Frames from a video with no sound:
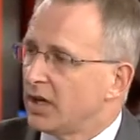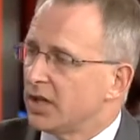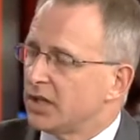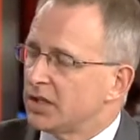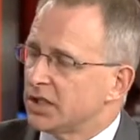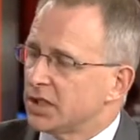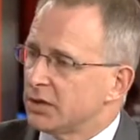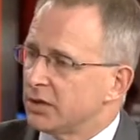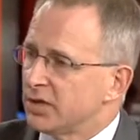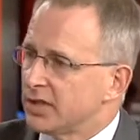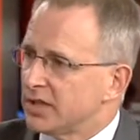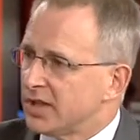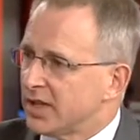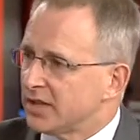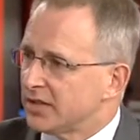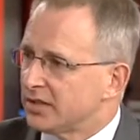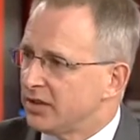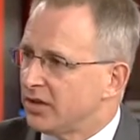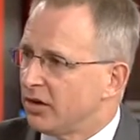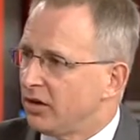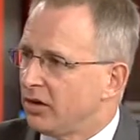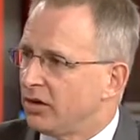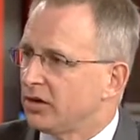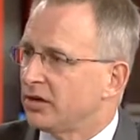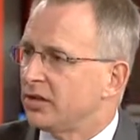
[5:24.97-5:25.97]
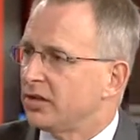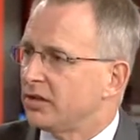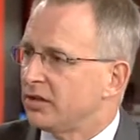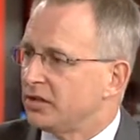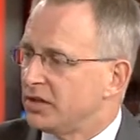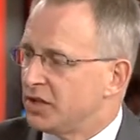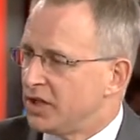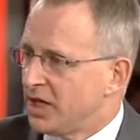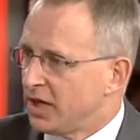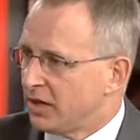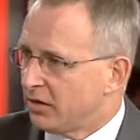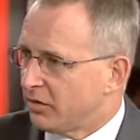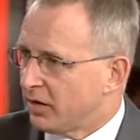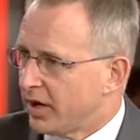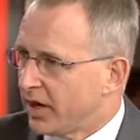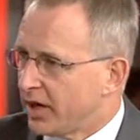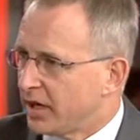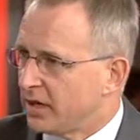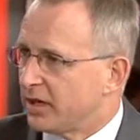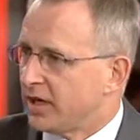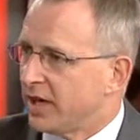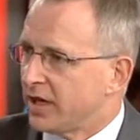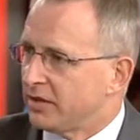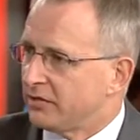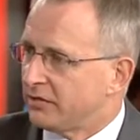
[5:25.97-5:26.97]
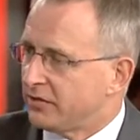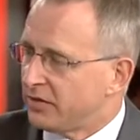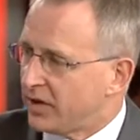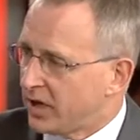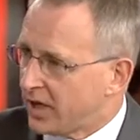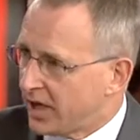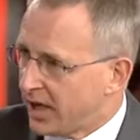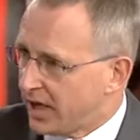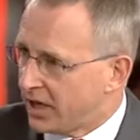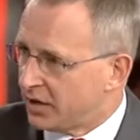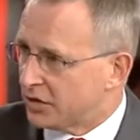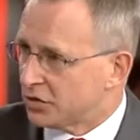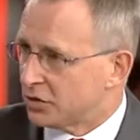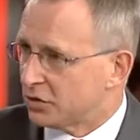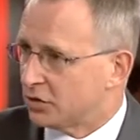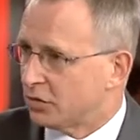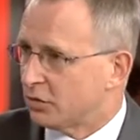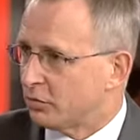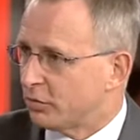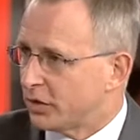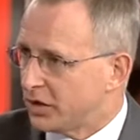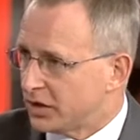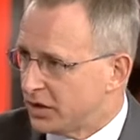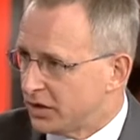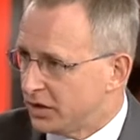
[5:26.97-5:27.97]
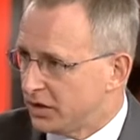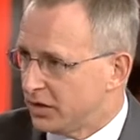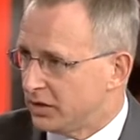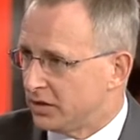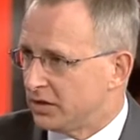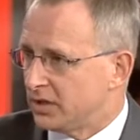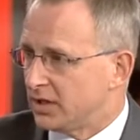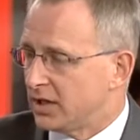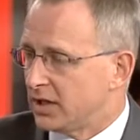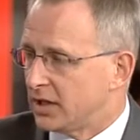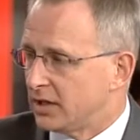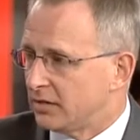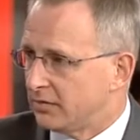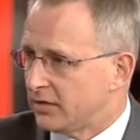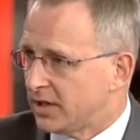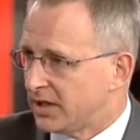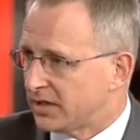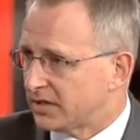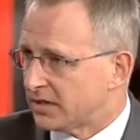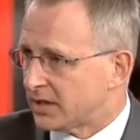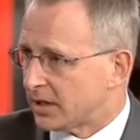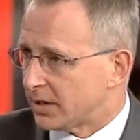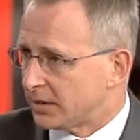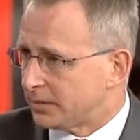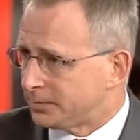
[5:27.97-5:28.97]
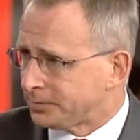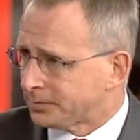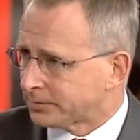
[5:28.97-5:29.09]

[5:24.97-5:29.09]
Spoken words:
So it does not generate a financial return to the investor.